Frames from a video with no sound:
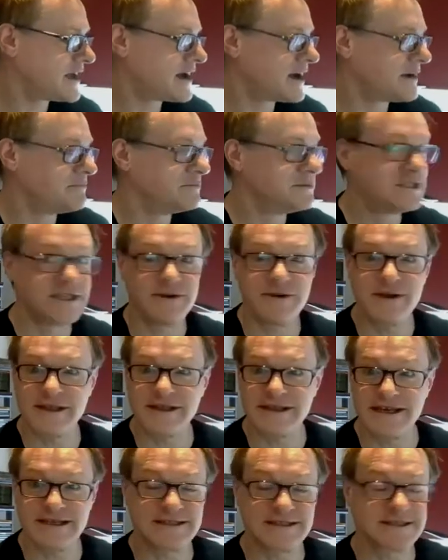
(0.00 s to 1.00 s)
am doing
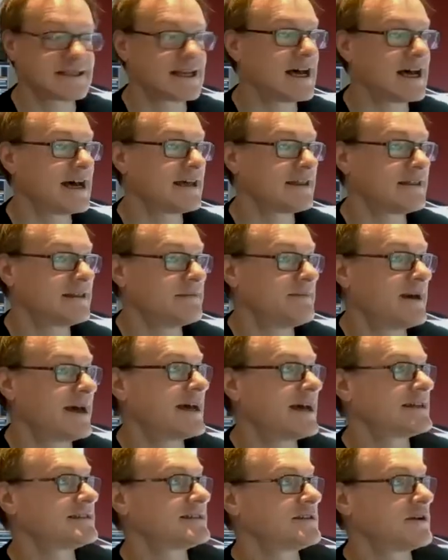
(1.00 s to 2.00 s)
this at the
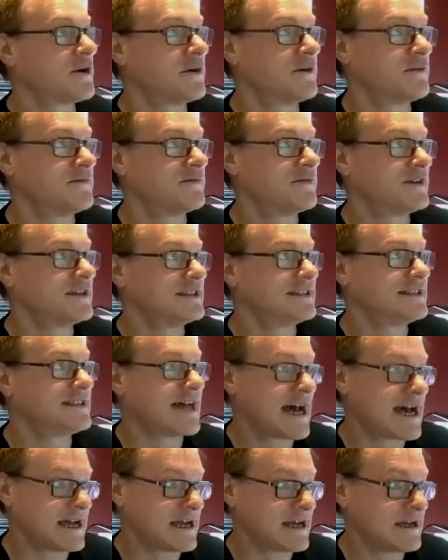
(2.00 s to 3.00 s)
behest of
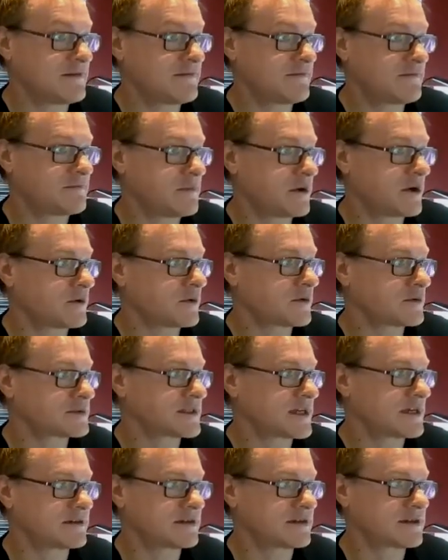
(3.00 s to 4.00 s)
Dave, but
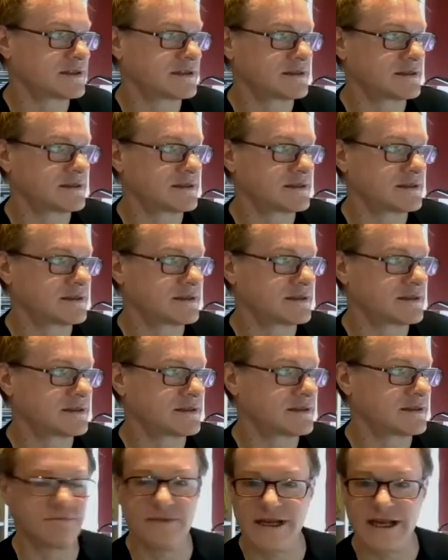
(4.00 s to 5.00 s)
also because
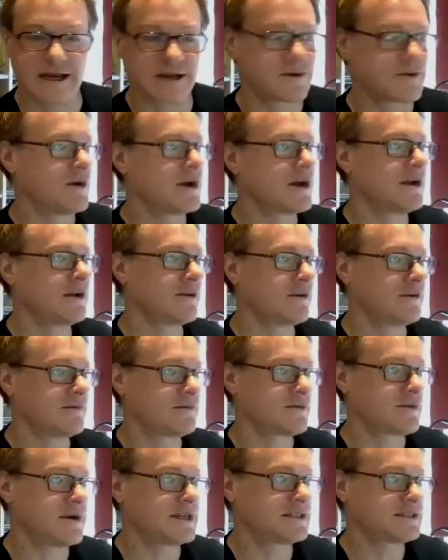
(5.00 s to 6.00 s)
we get quite a lot
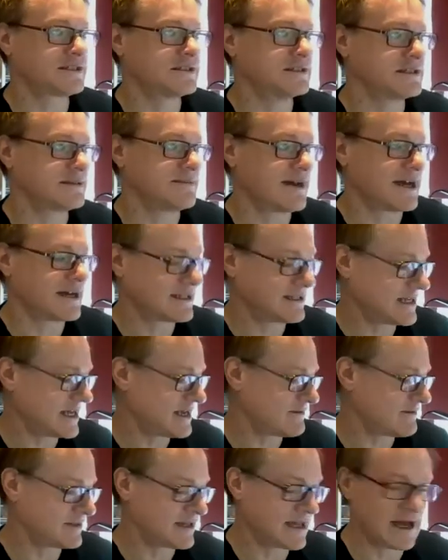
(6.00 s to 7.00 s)
of questions about it
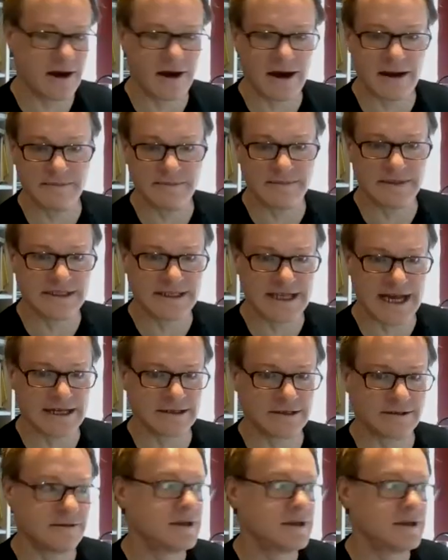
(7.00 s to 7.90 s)
here now. I'm Daniel.